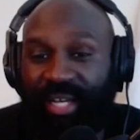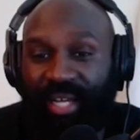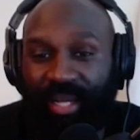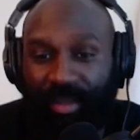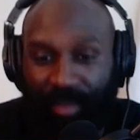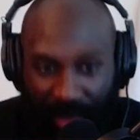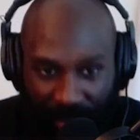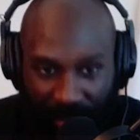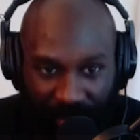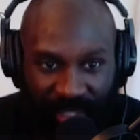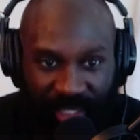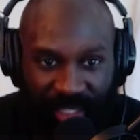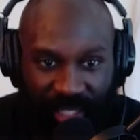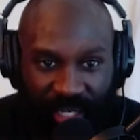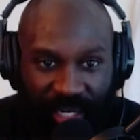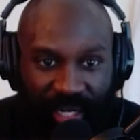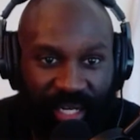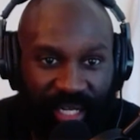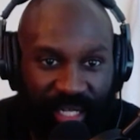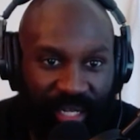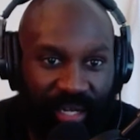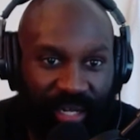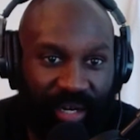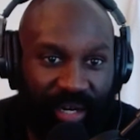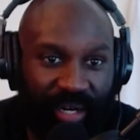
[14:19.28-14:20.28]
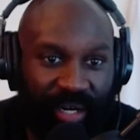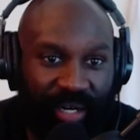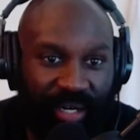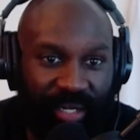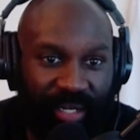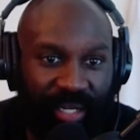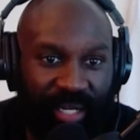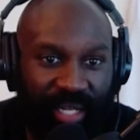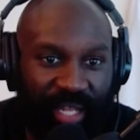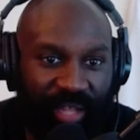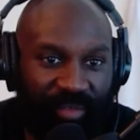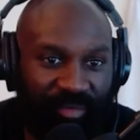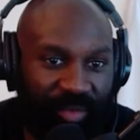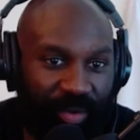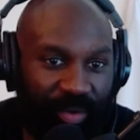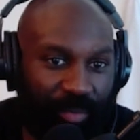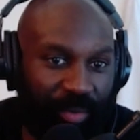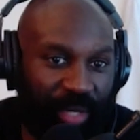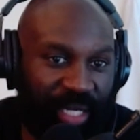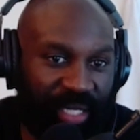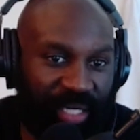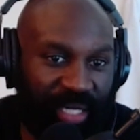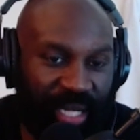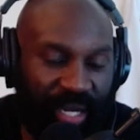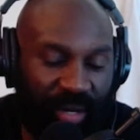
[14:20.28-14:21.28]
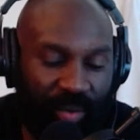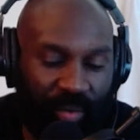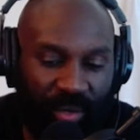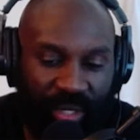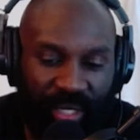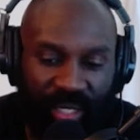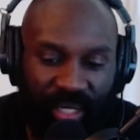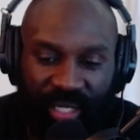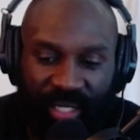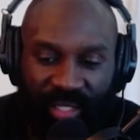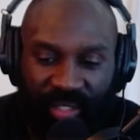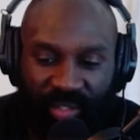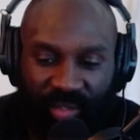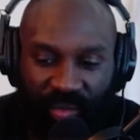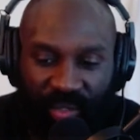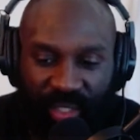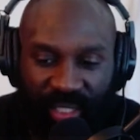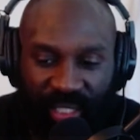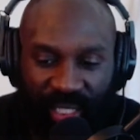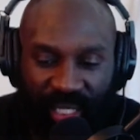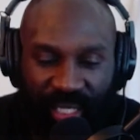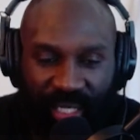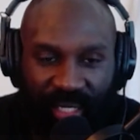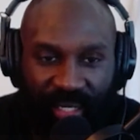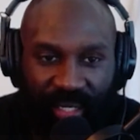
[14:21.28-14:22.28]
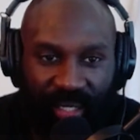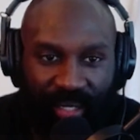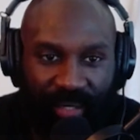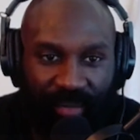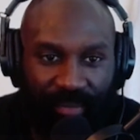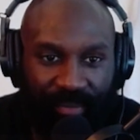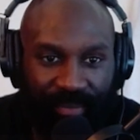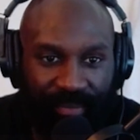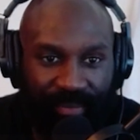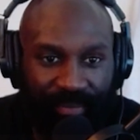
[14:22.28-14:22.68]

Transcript: But majority are. If you break down what are their source of income.